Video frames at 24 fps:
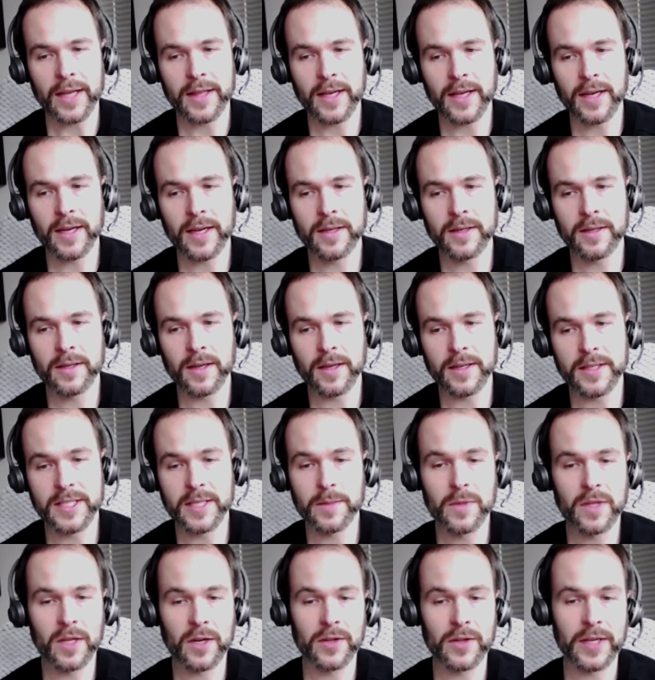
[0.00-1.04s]
And then uh,
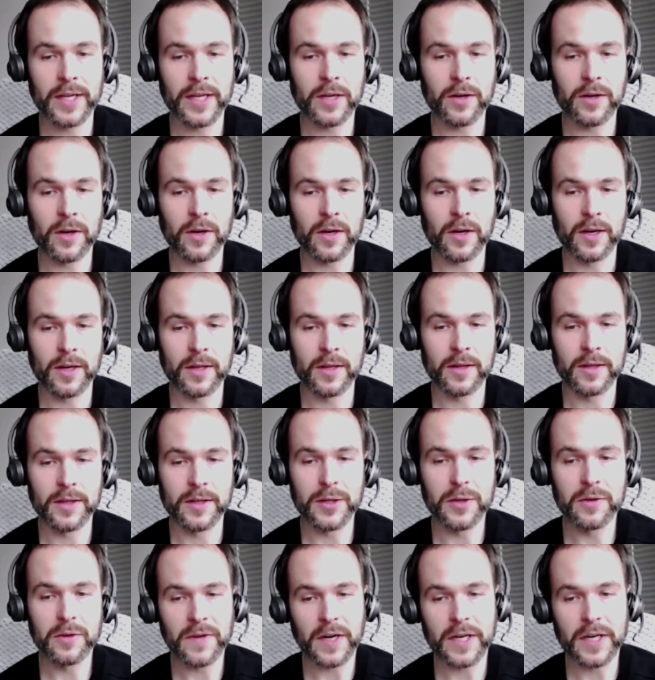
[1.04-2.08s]
similarly on the
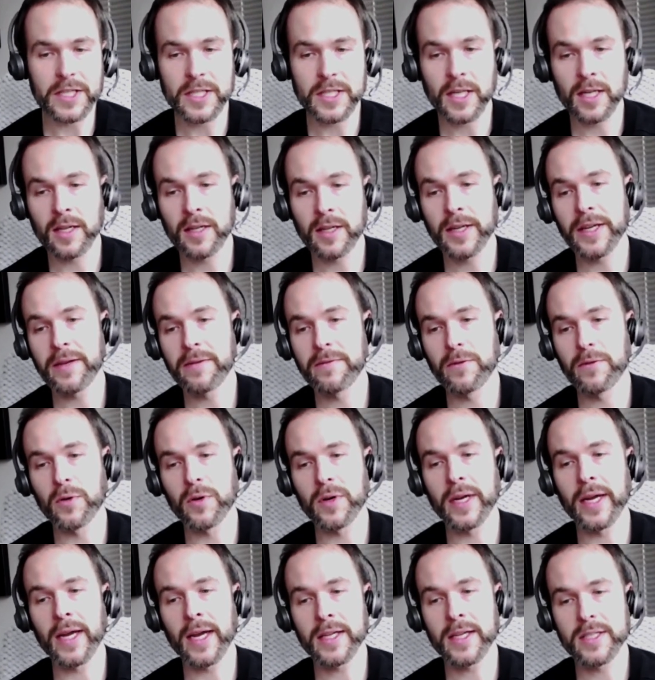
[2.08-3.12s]
new functionality
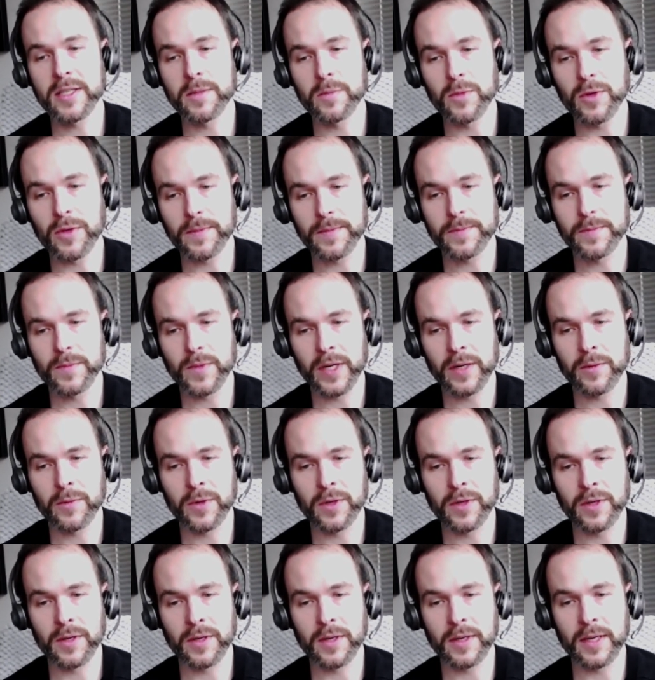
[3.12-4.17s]
for Ansible, right?
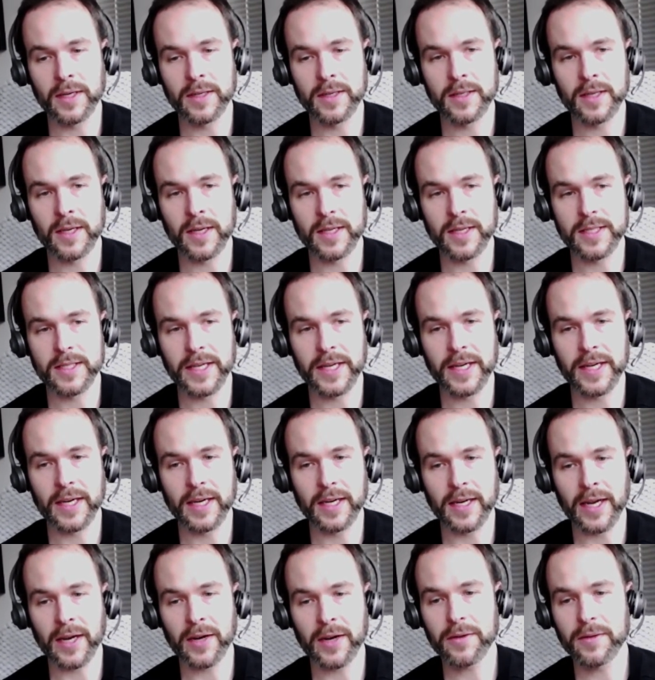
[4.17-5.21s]
We're uh,
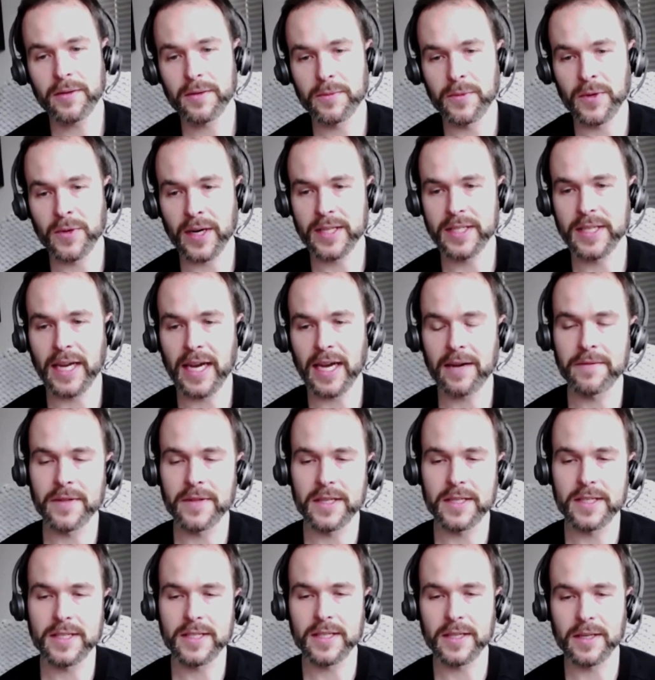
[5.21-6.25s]
saying now we actually have
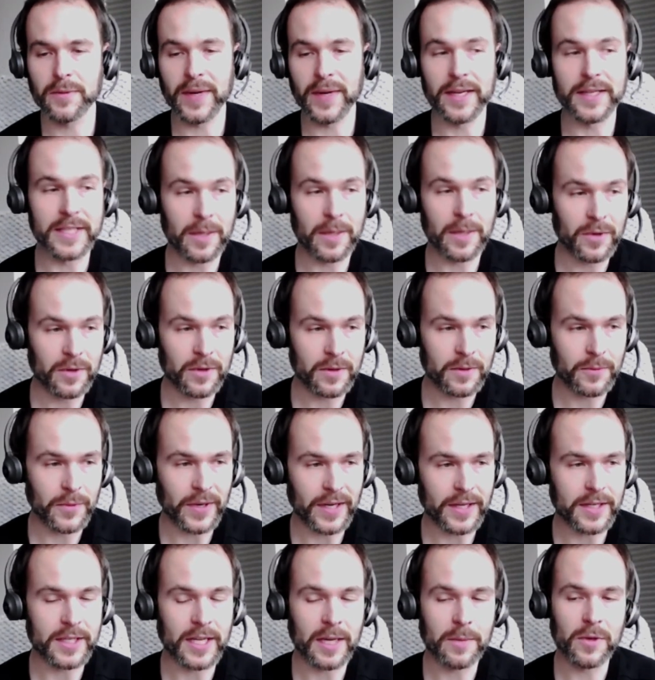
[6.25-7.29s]
this. Uh, we can demo. We
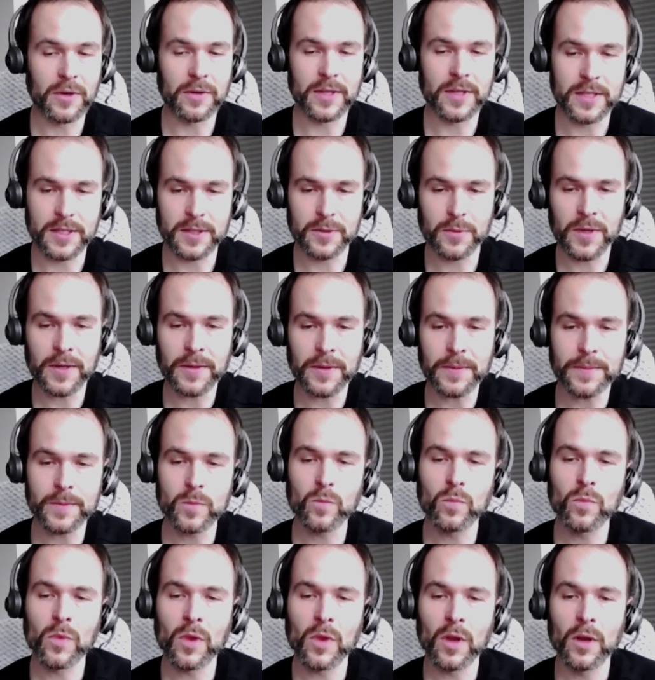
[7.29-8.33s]
can demo this as well,
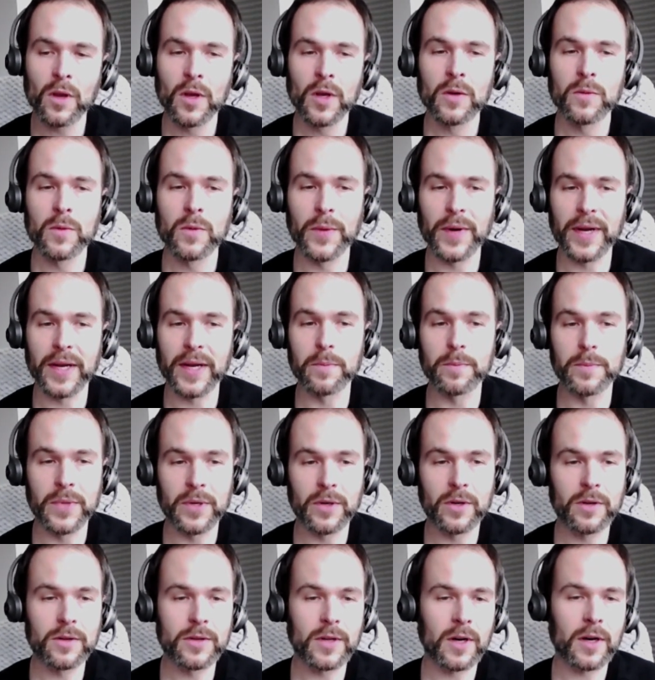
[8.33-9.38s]
where we can
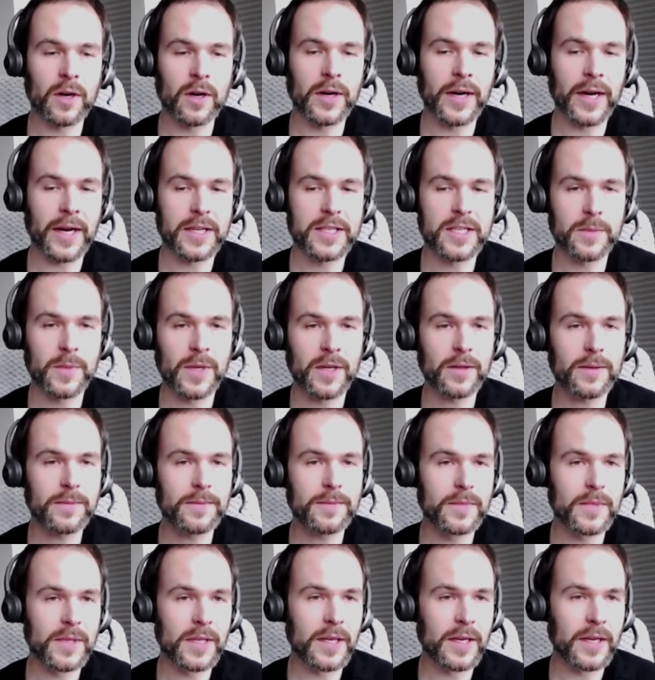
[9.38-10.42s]
build our X M L
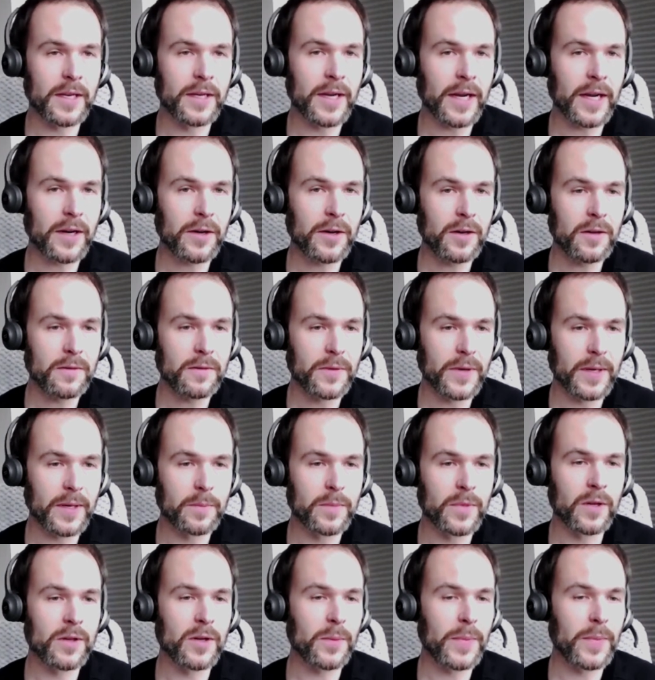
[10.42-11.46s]
in NetConf. We can
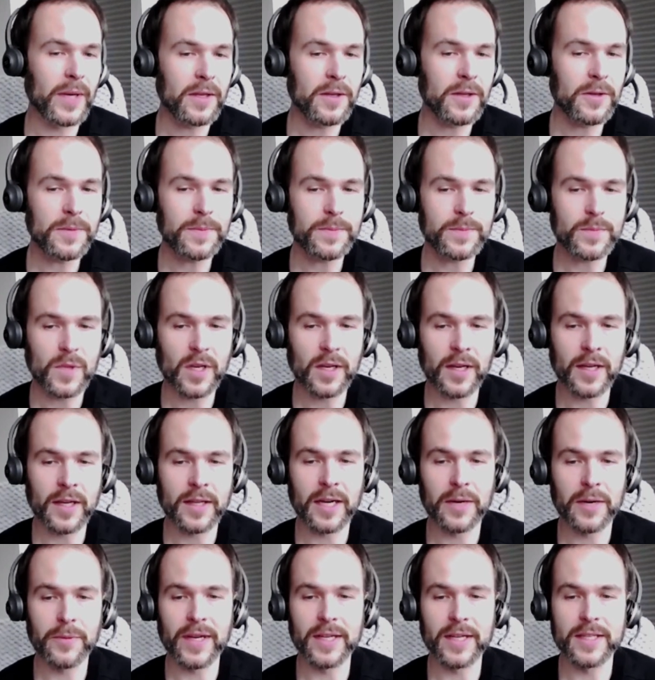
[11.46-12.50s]
build our payload, and
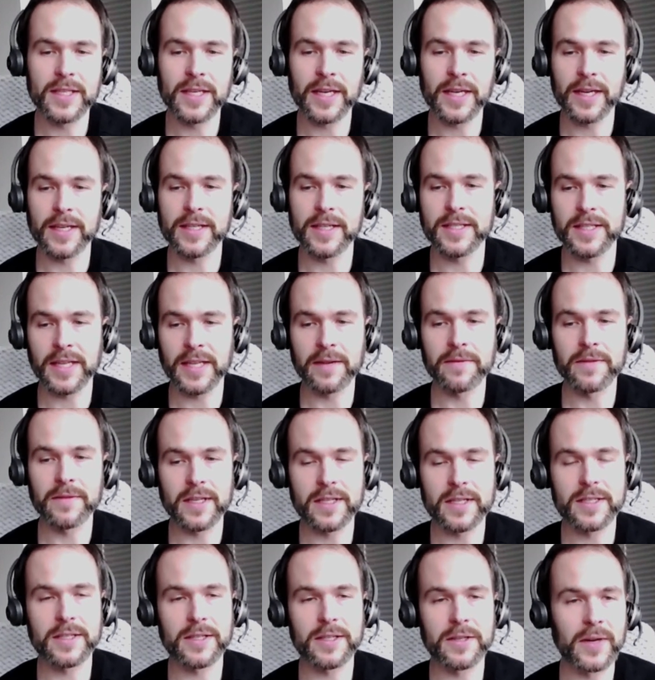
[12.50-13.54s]
then we can say save
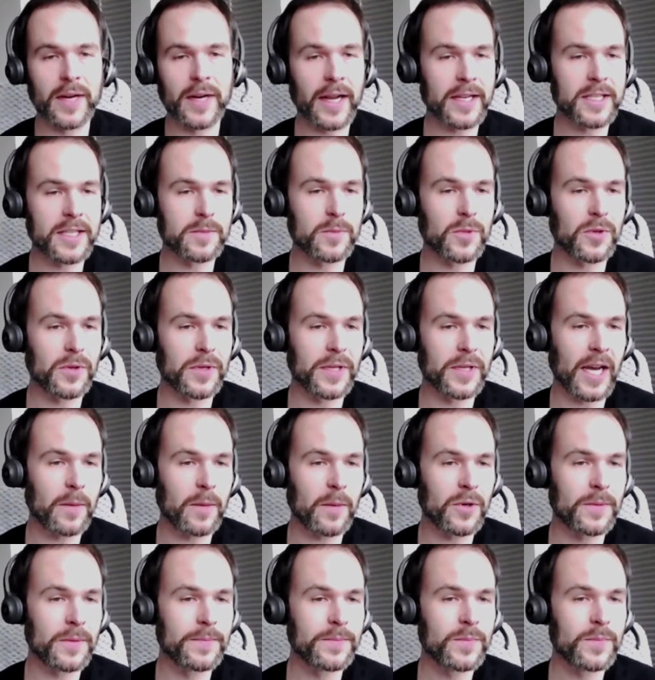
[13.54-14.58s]
this to an Ansible
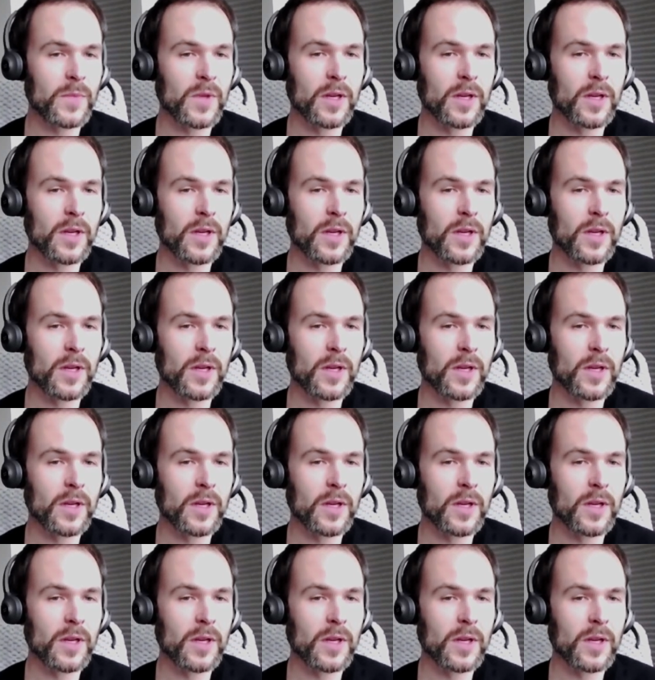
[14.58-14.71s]
YAML.